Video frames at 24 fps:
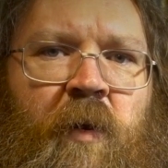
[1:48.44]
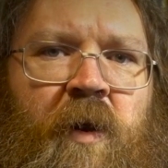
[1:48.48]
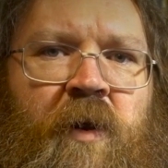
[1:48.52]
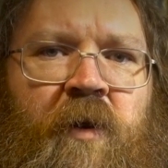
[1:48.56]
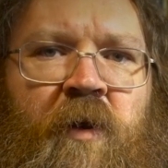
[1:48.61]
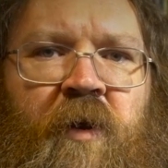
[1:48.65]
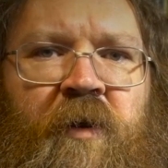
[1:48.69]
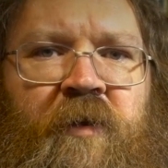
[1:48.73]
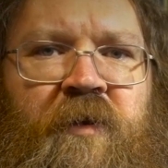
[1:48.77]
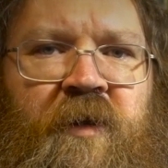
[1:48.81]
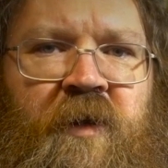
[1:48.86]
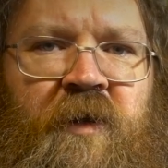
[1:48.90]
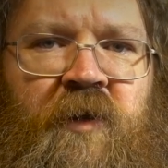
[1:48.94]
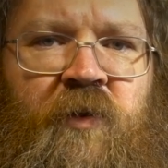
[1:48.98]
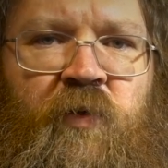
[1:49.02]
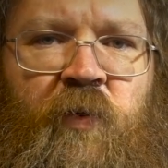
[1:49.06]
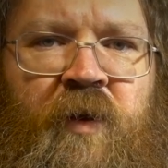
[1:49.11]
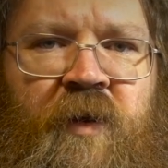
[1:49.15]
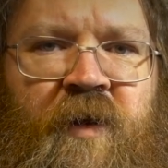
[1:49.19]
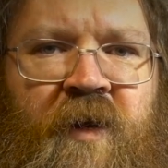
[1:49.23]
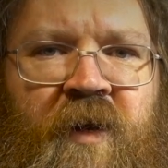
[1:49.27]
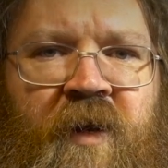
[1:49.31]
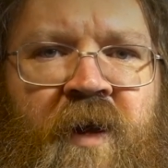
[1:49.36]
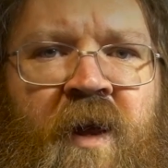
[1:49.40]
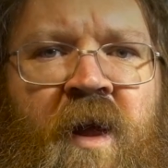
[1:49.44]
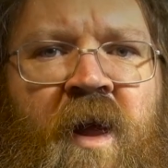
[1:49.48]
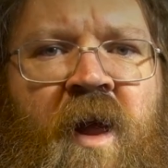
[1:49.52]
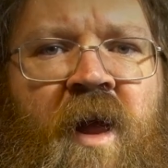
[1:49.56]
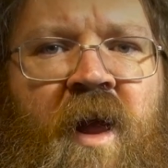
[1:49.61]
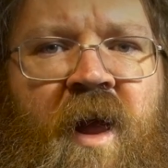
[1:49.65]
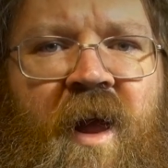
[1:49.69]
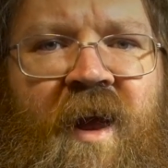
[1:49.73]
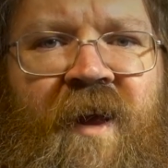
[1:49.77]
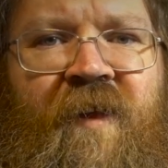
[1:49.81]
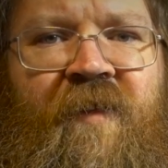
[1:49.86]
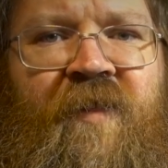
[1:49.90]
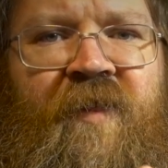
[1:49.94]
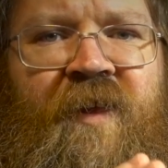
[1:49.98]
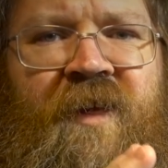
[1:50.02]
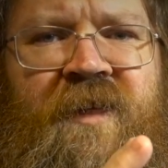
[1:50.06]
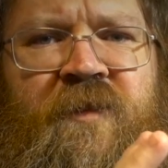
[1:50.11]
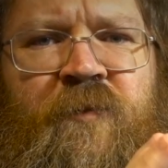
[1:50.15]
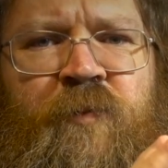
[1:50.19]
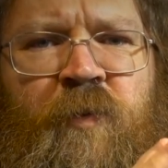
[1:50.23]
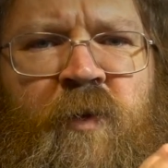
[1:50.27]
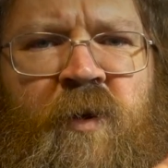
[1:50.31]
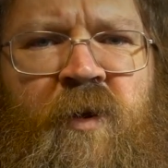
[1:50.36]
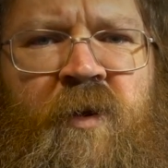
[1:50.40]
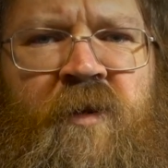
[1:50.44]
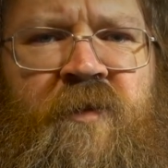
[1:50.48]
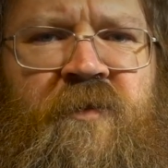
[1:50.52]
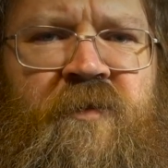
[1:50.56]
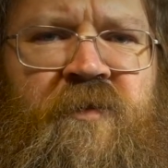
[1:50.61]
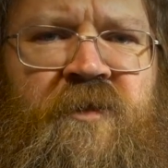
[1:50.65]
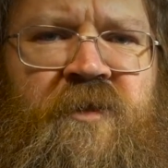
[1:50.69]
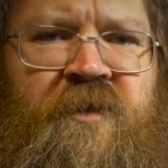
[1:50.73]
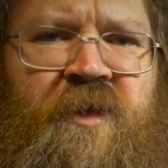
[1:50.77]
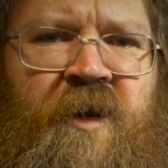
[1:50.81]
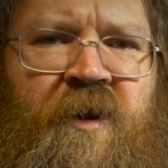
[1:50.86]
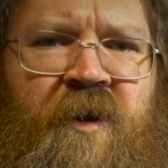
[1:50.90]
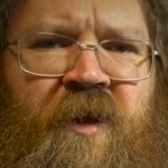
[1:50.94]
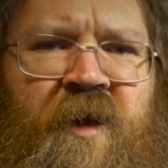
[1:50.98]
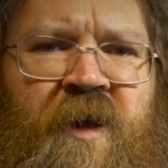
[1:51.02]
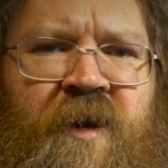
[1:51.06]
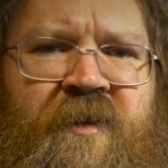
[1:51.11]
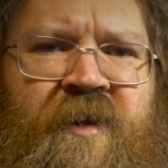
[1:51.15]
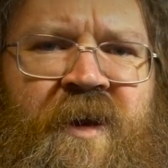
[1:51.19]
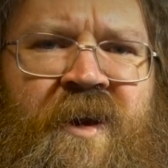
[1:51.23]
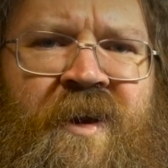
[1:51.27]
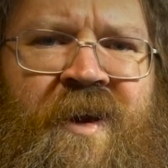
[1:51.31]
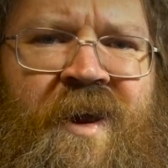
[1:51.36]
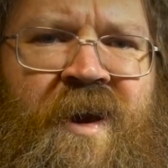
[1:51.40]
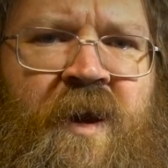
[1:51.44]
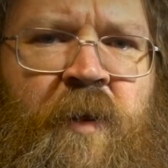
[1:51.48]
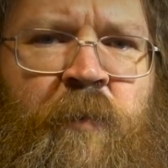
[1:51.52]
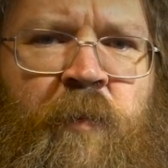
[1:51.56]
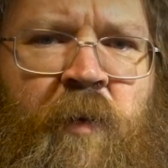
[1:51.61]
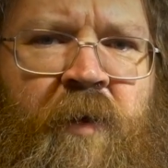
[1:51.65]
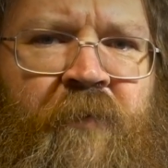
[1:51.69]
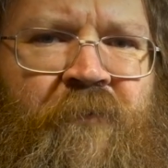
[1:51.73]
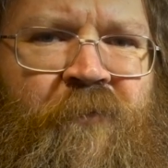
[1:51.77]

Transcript: by 1920, and these were still a 1080 by